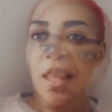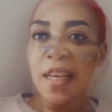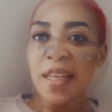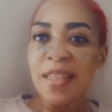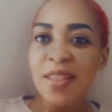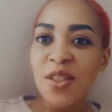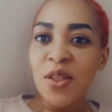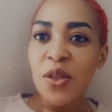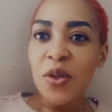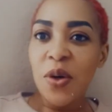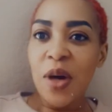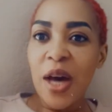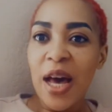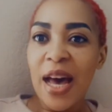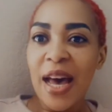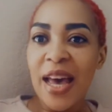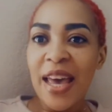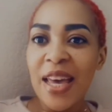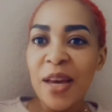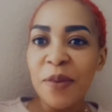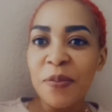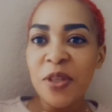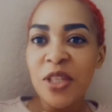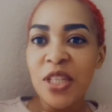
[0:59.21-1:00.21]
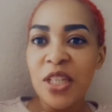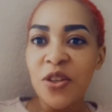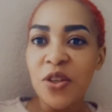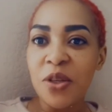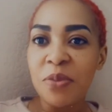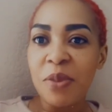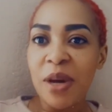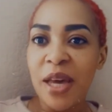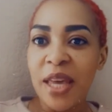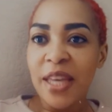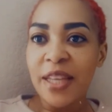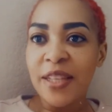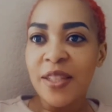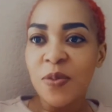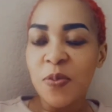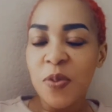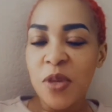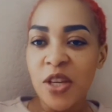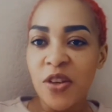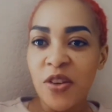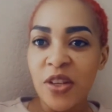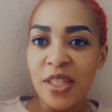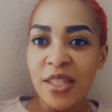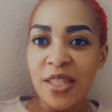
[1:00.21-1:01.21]
So I am sharing my
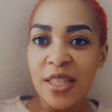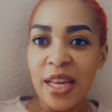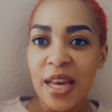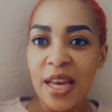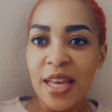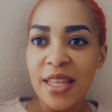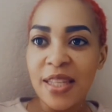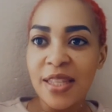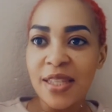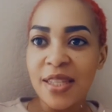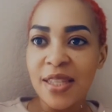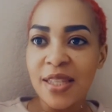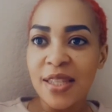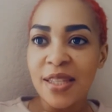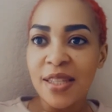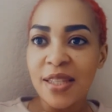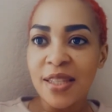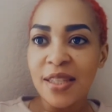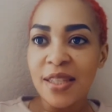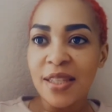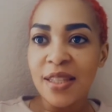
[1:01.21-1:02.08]
experience, guys.